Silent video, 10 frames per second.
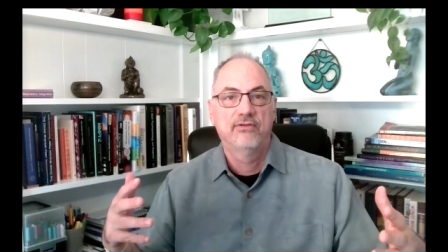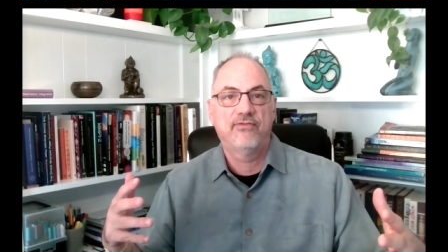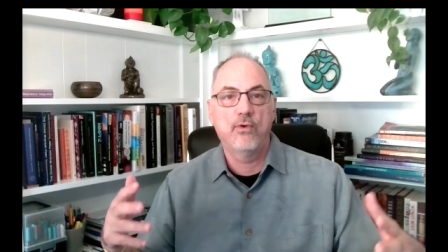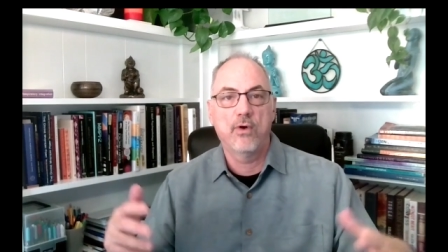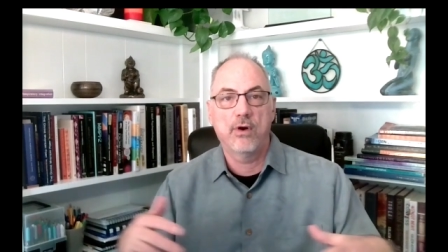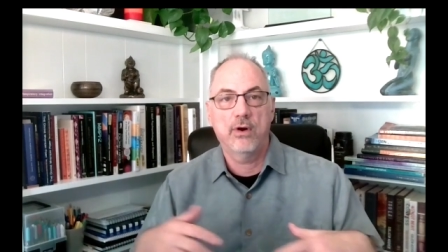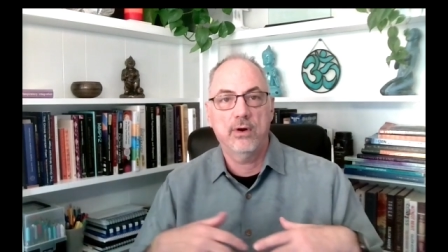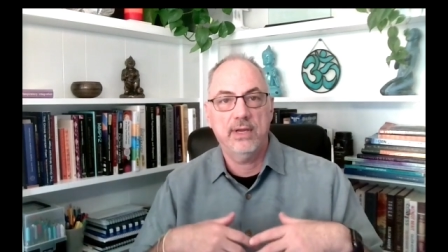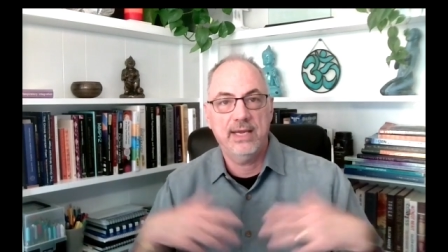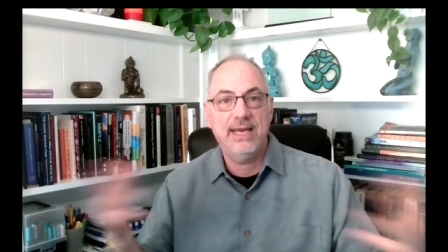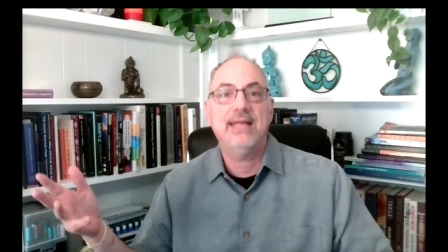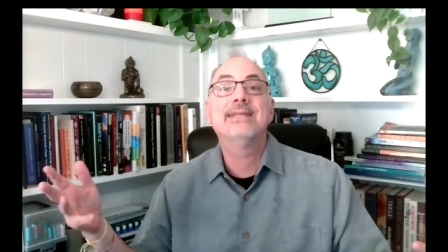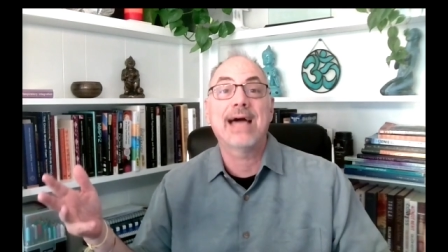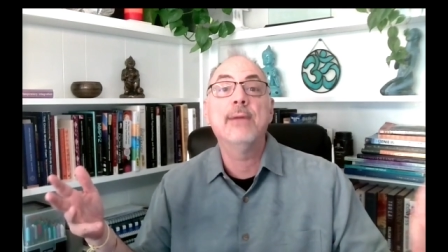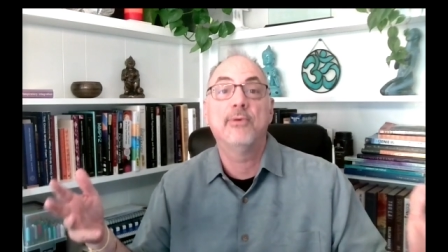for any
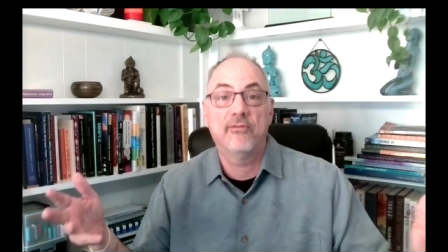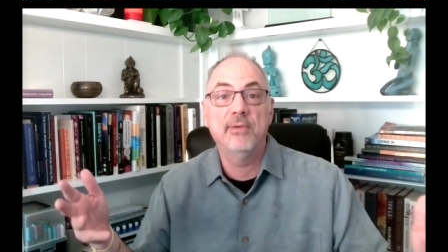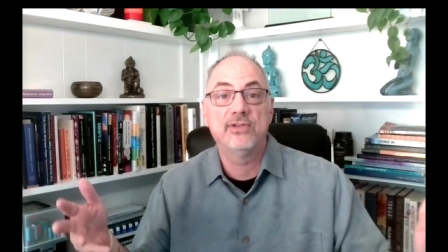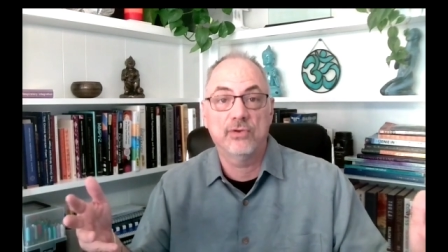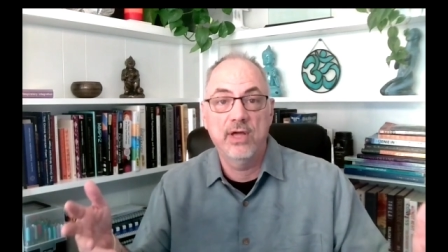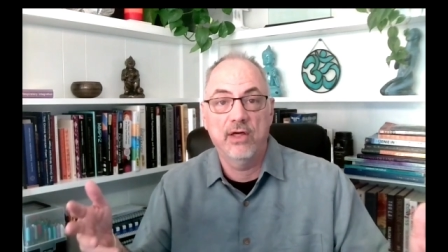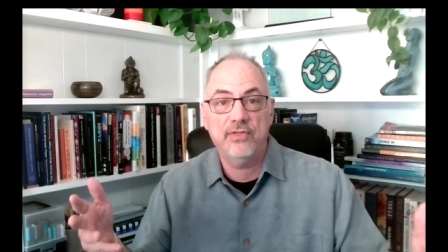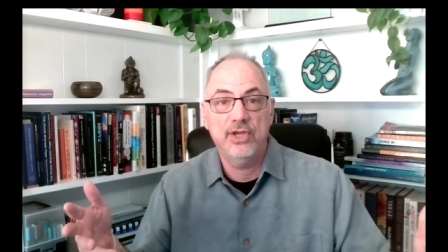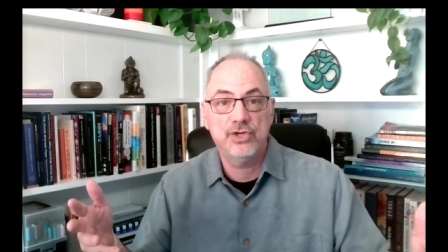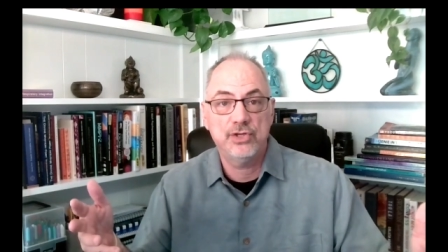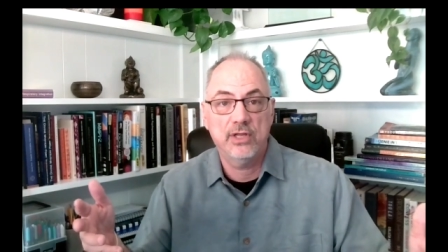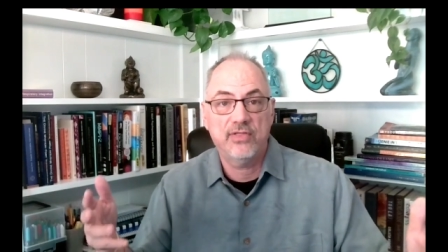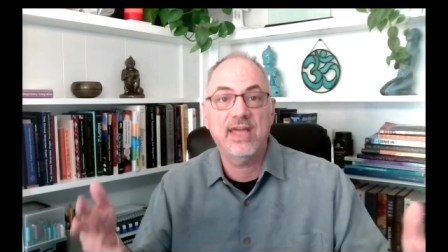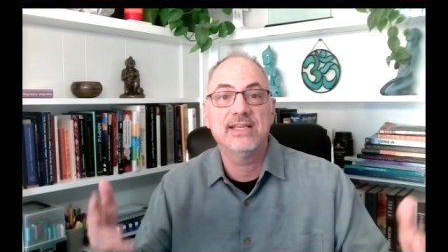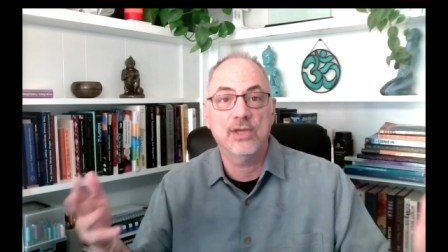type of mental health issue, uh,
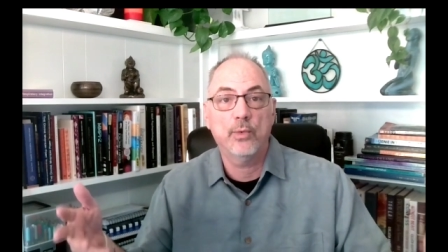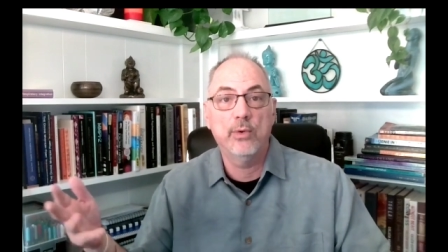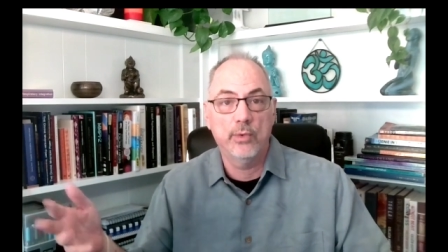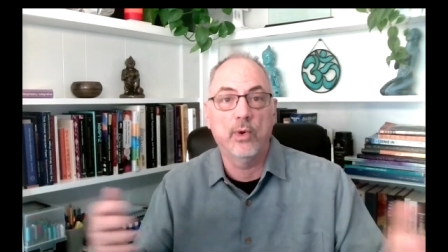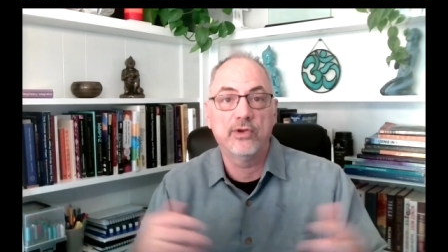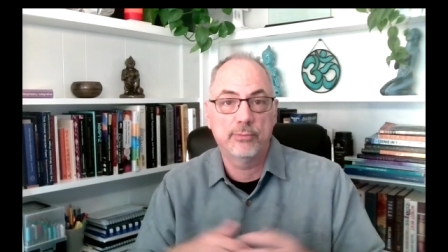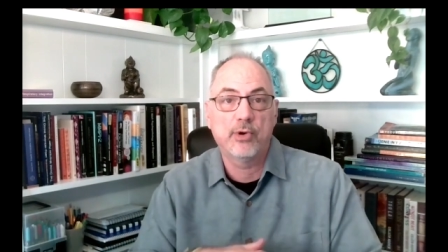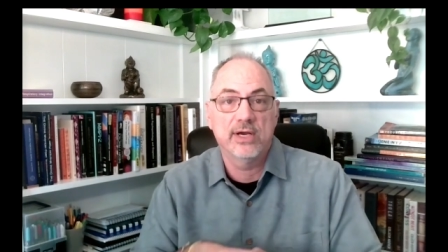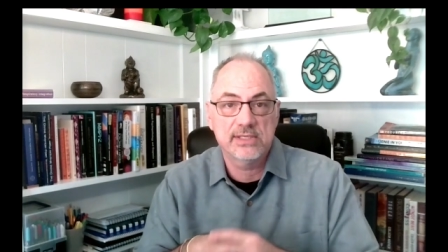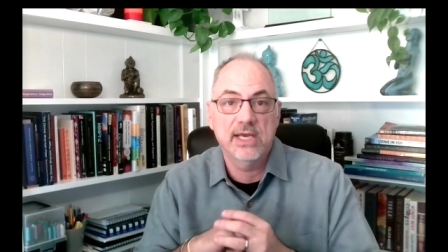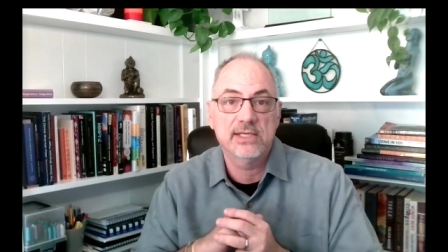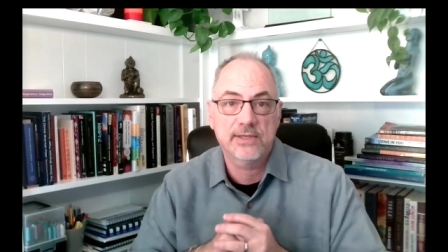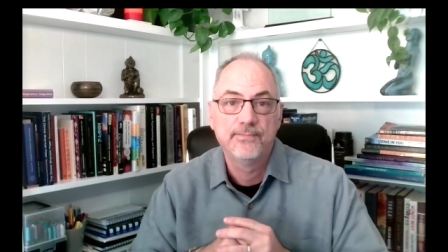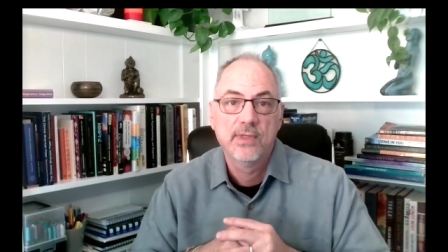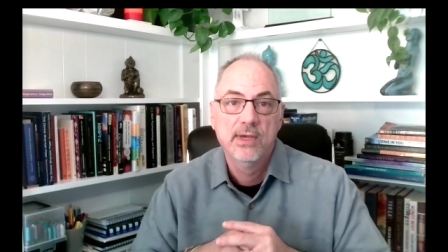things that we would want to process